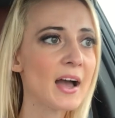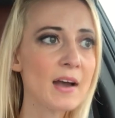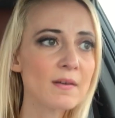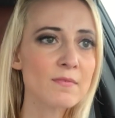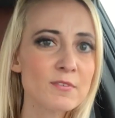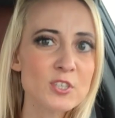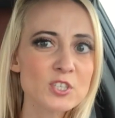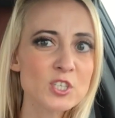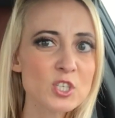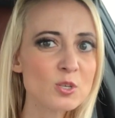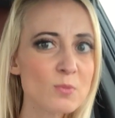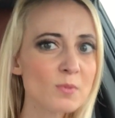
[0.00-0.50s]

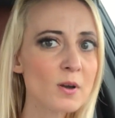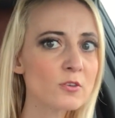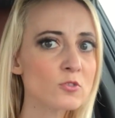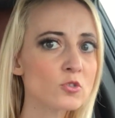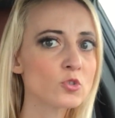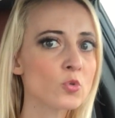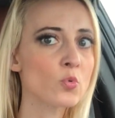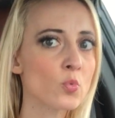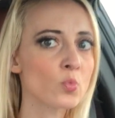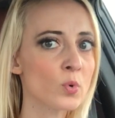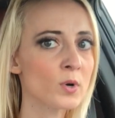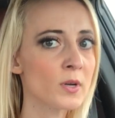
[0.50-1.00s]
averaging
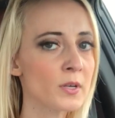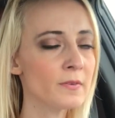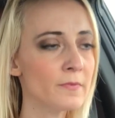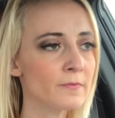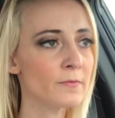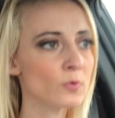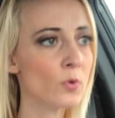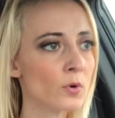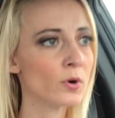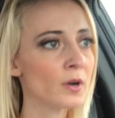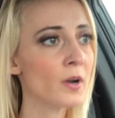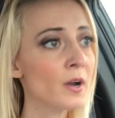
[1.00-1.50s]
about
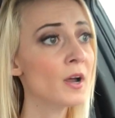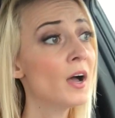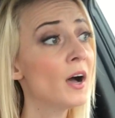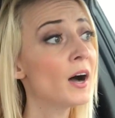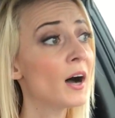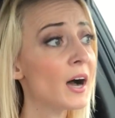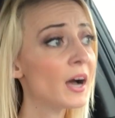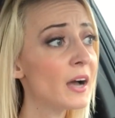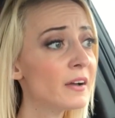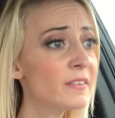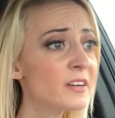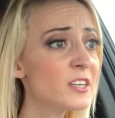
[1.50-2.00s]
24.
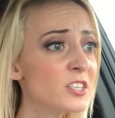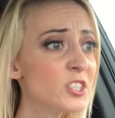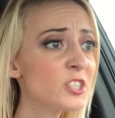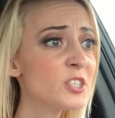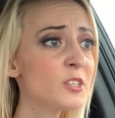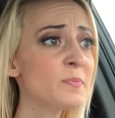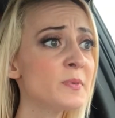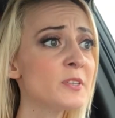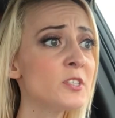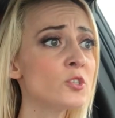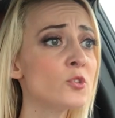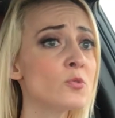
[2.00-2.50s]
I've
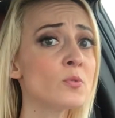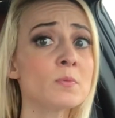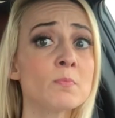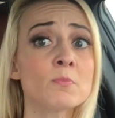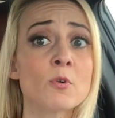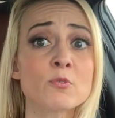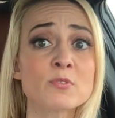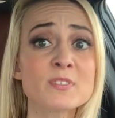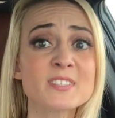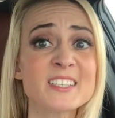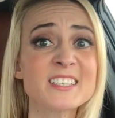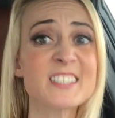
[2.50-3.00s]
actually been doing
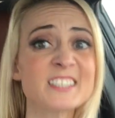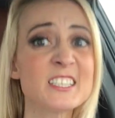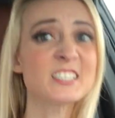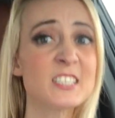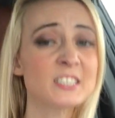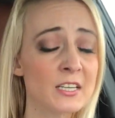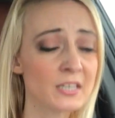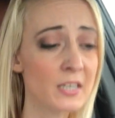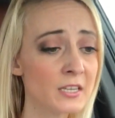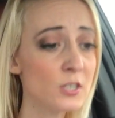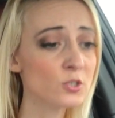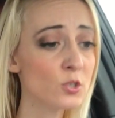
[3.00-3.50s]
mostly
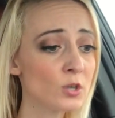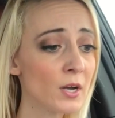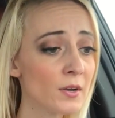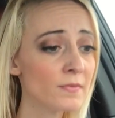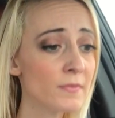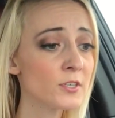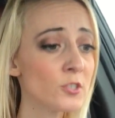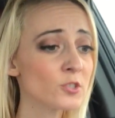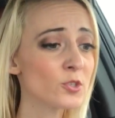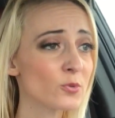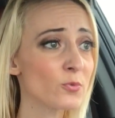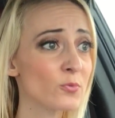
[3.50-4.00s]
city
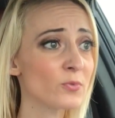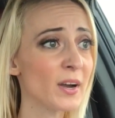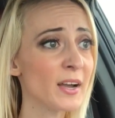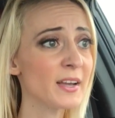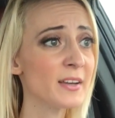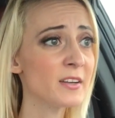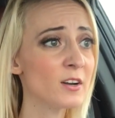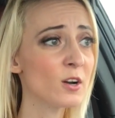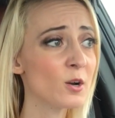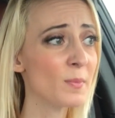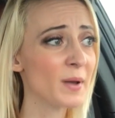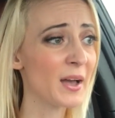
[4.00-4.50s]
driving, so
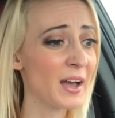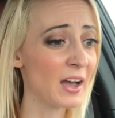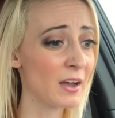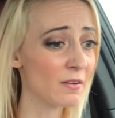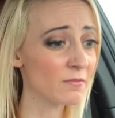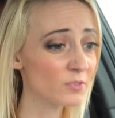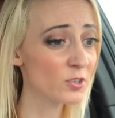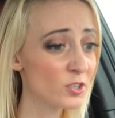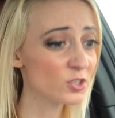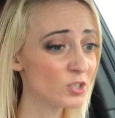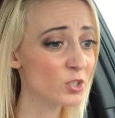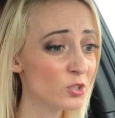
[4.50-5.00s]
right now I'm
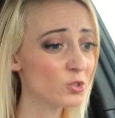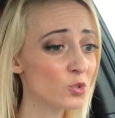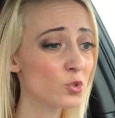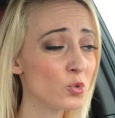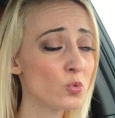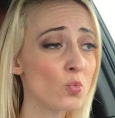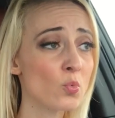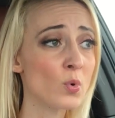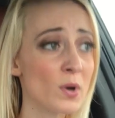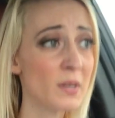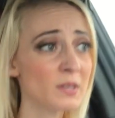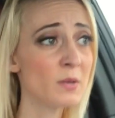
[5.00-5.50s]
averaging
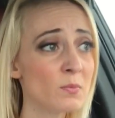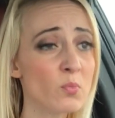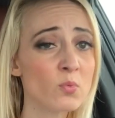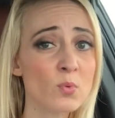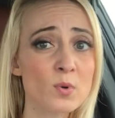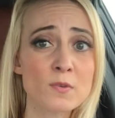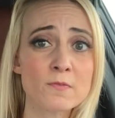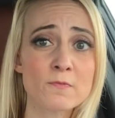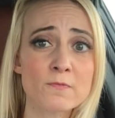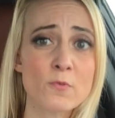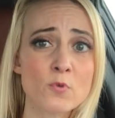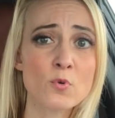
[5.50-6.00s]

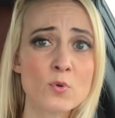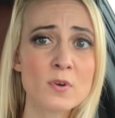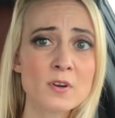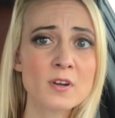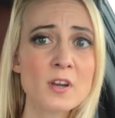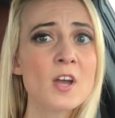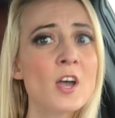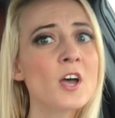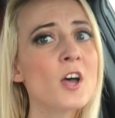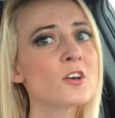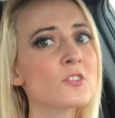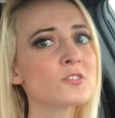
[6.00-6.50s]

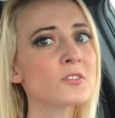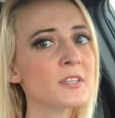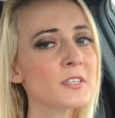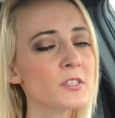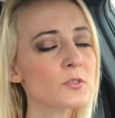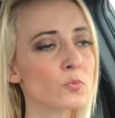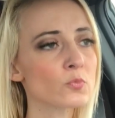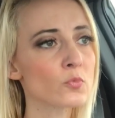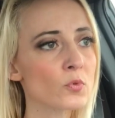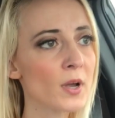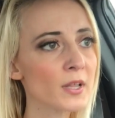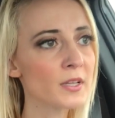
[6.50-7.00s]
20.4, so
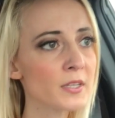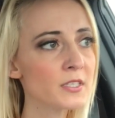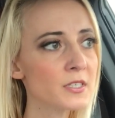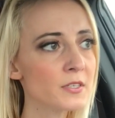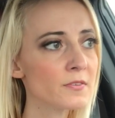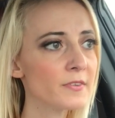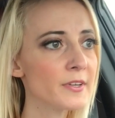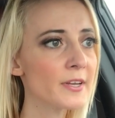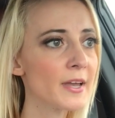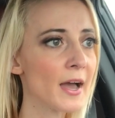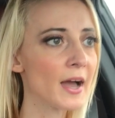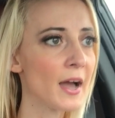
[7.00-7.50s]
that's
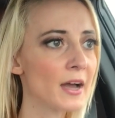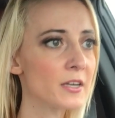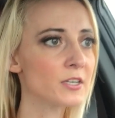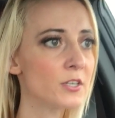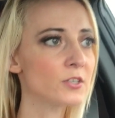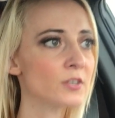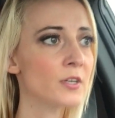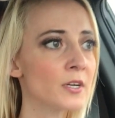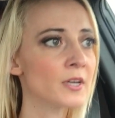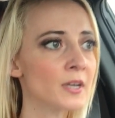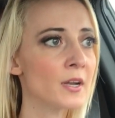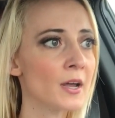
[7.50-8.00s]
relatively
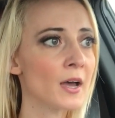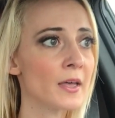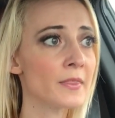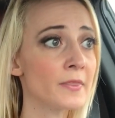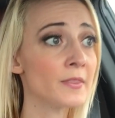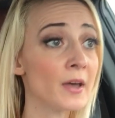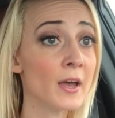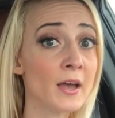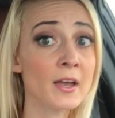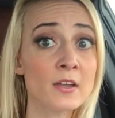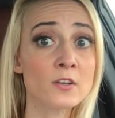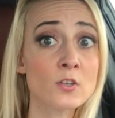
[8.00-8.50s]
accurate.
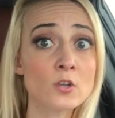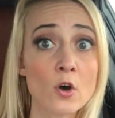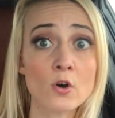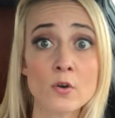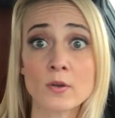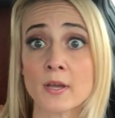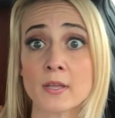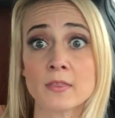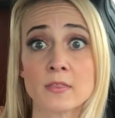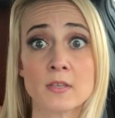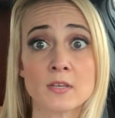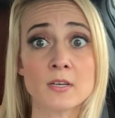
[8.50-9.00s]
At the end,
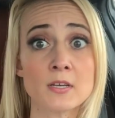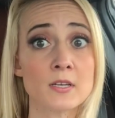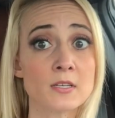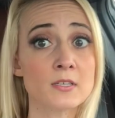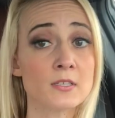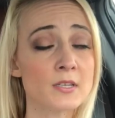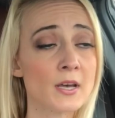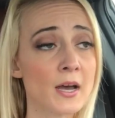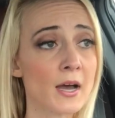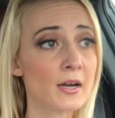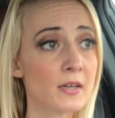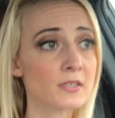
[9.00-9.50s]
I'll get the
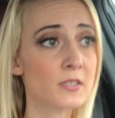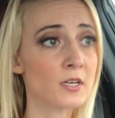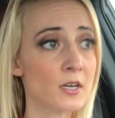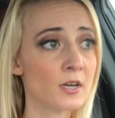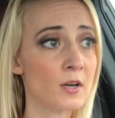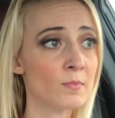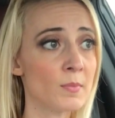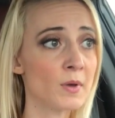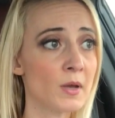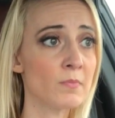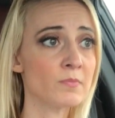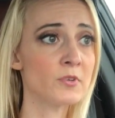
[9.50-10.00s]
exact
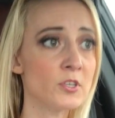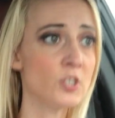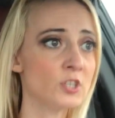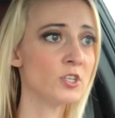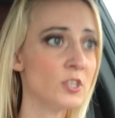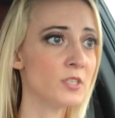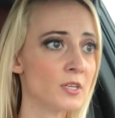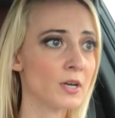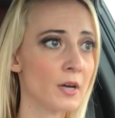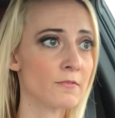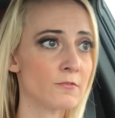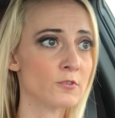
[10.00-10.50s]

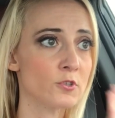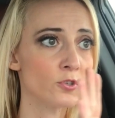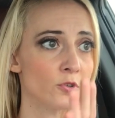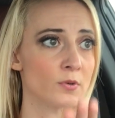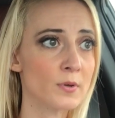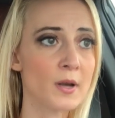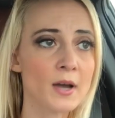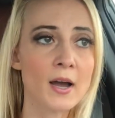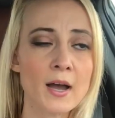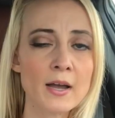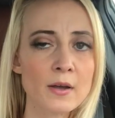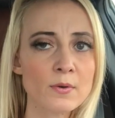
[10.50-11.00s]
MPGs after
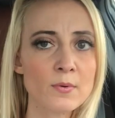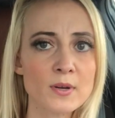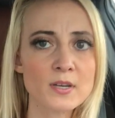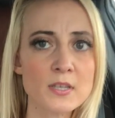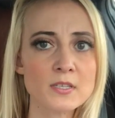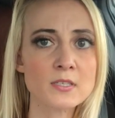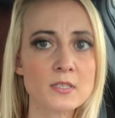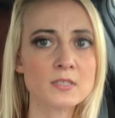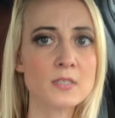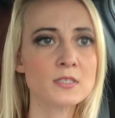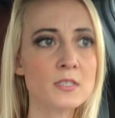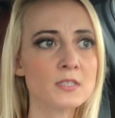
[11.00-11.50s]
doing
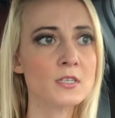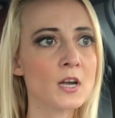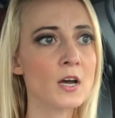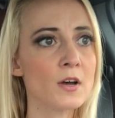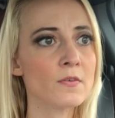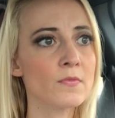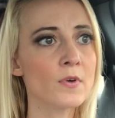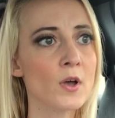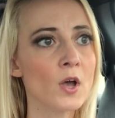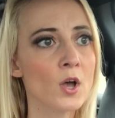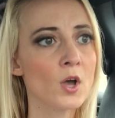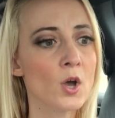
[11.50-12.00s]
highways and
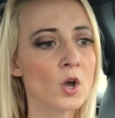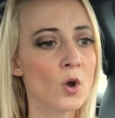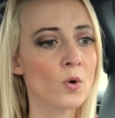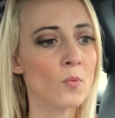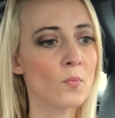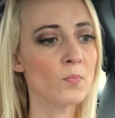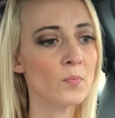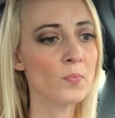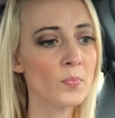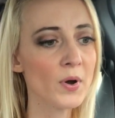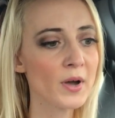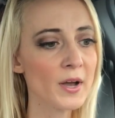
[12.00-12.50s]
stuff,
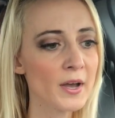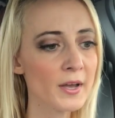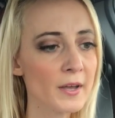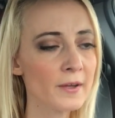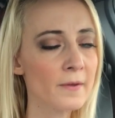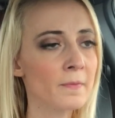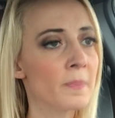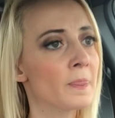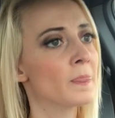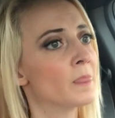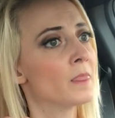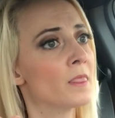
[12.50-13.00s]

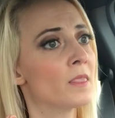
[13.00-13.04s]
but